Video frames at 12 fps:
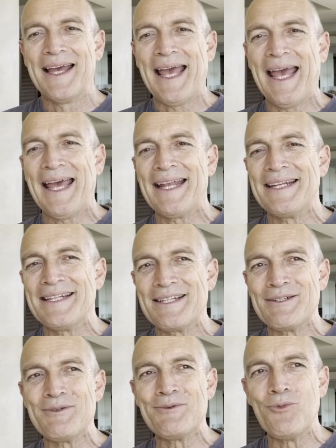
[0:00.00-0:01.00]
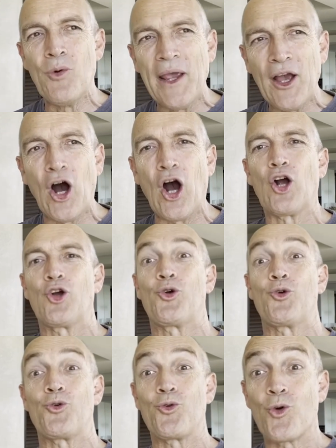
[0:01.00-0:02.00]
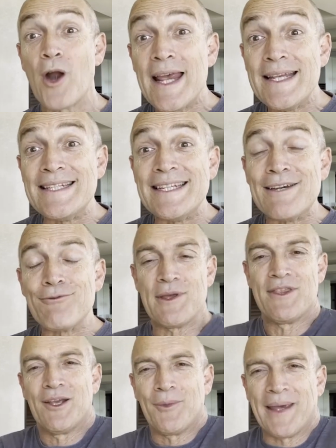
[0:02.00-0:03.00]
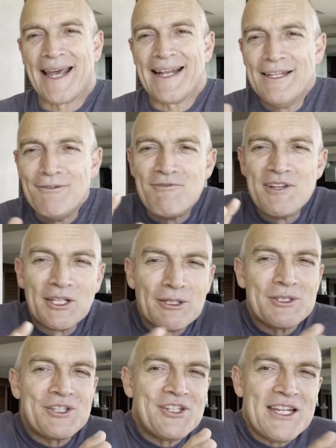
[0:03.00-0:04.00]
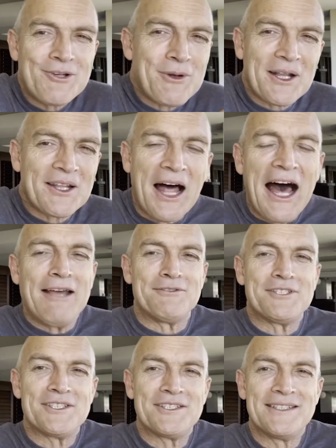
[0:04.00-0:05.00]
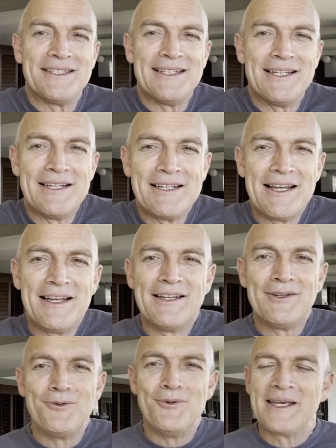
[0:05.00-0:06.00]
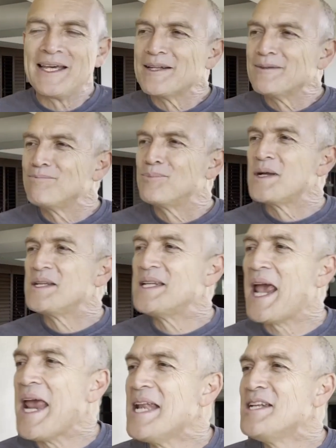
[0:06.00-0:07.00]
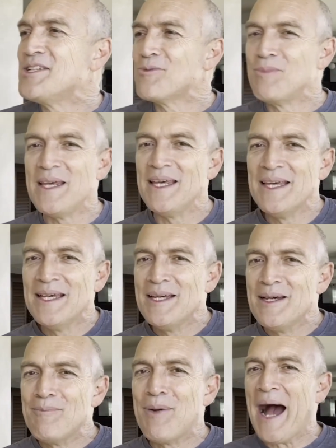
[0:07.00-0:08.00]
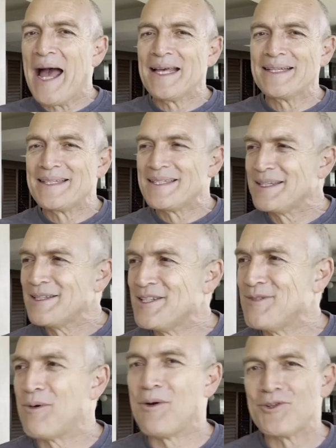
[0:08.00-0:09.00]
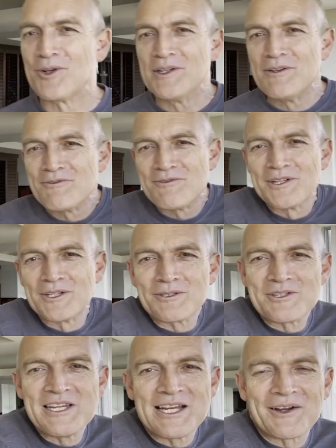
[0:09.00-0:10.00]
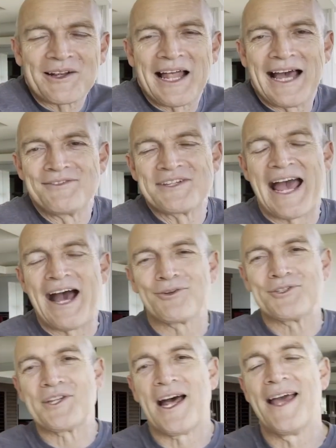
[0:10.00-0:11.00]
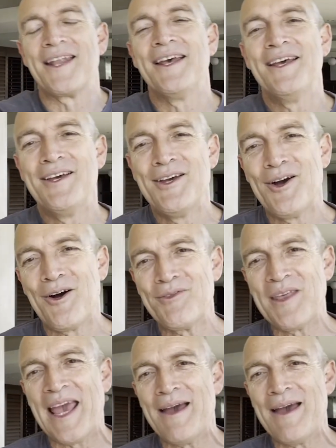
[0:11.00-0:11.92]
And we are crazy if we think we can live little secret lives. We can pretend to be pious and spiritual and live little secret lives outside of the